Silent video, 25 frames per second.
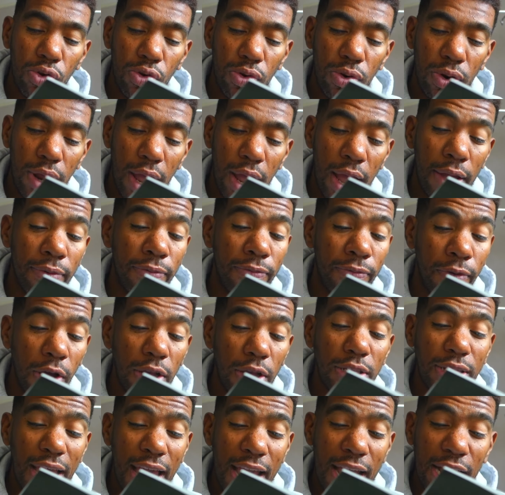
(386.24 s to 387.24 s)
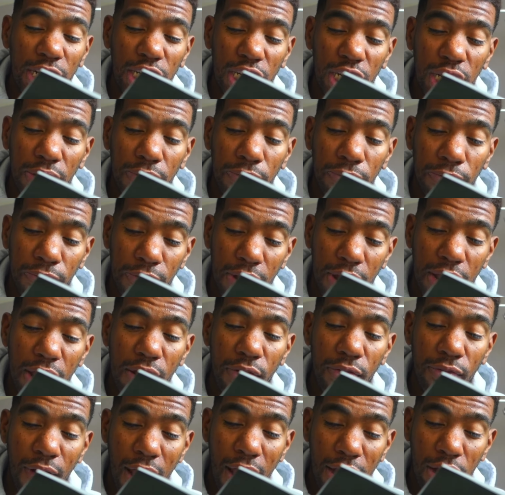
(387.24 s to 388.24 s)
uh, fights aging-free
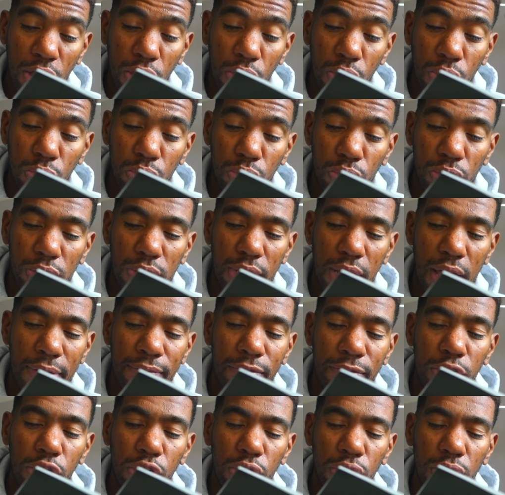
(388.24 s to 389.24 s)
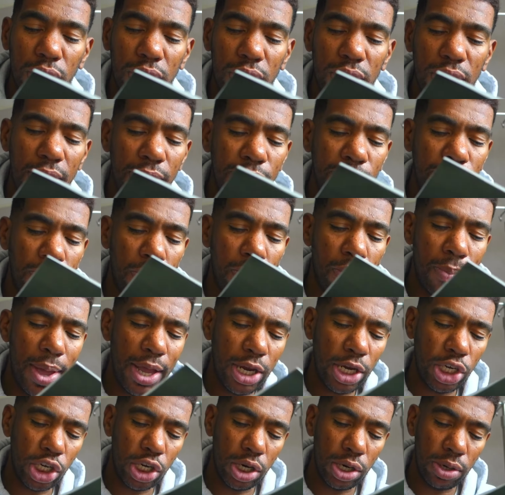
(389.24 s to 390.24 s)
radicals, and reduces
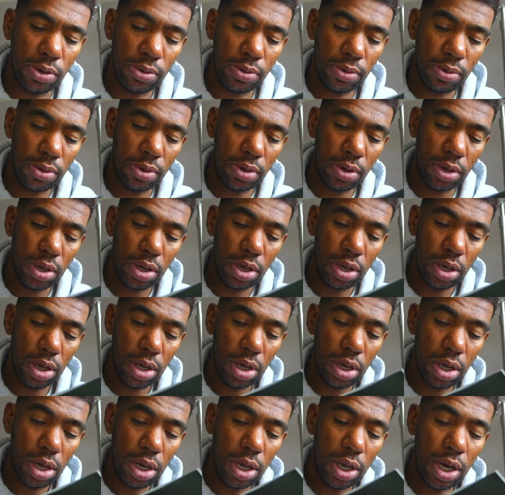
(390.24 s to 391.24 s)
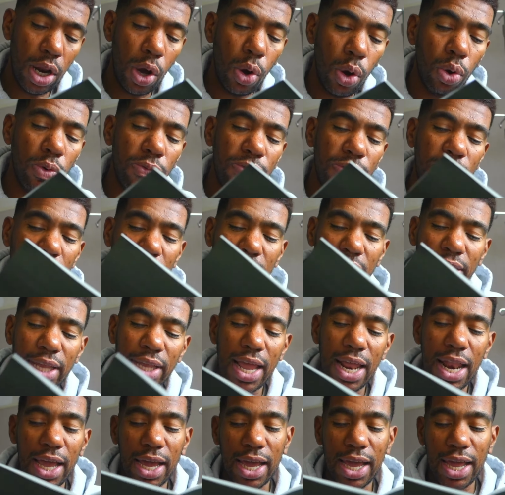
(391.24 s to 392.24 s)
inflammation. Now, all of these say they're
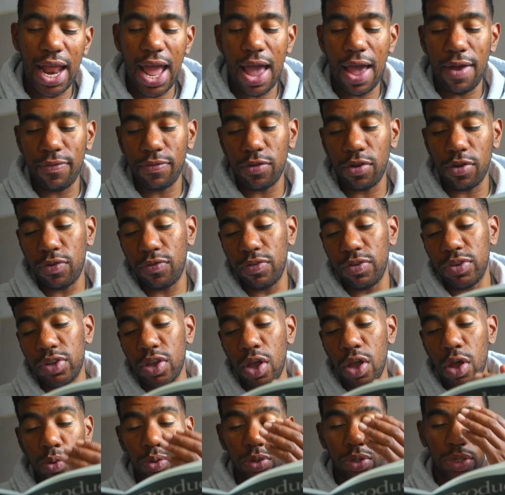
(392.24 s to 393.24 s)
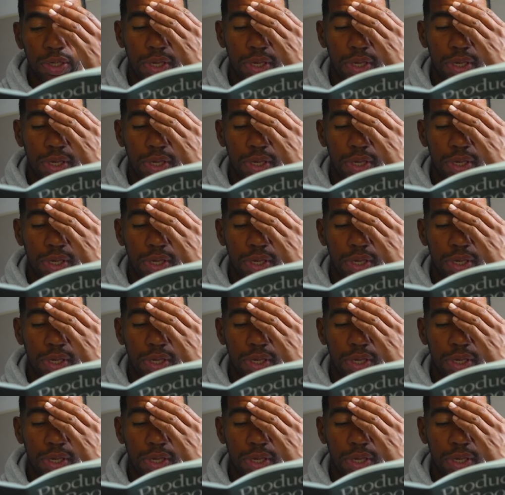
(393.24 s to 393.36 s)
going to have good results.